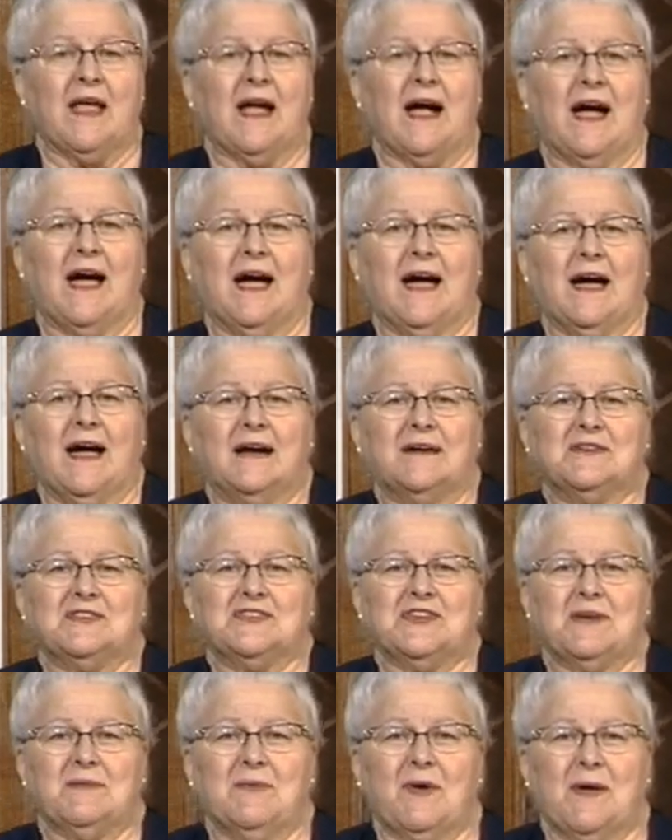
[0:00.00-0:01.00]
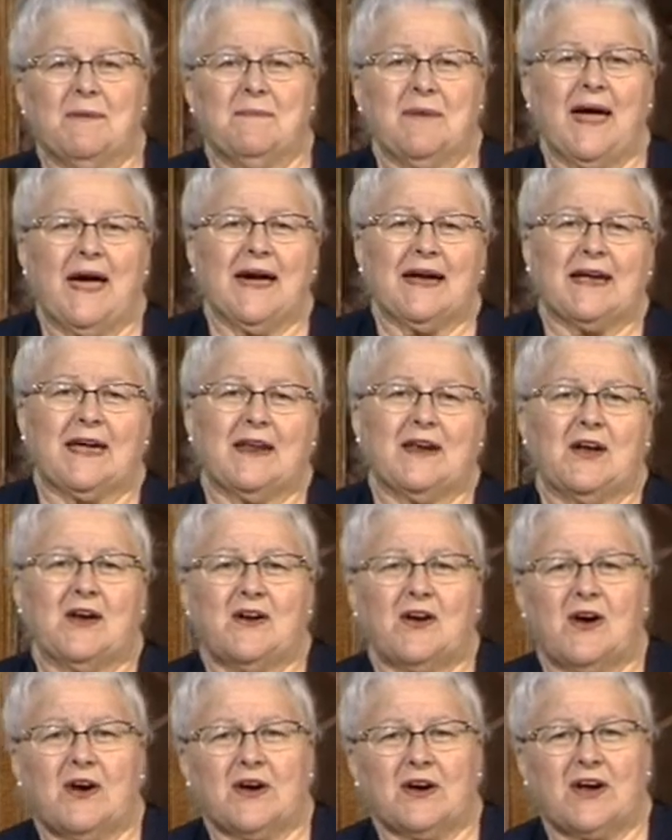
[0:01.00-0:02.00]
Uh, Jim went back in our
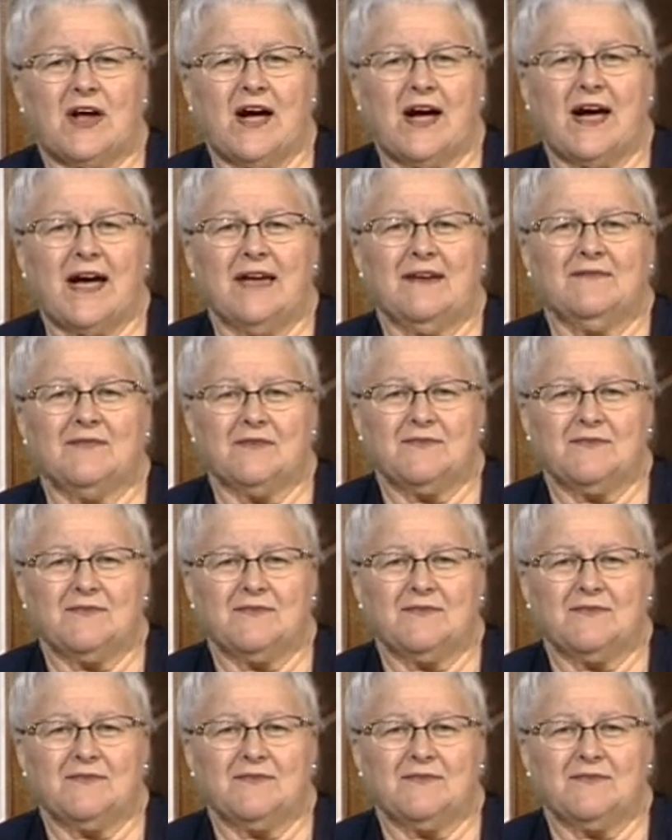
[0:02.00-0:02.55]
archive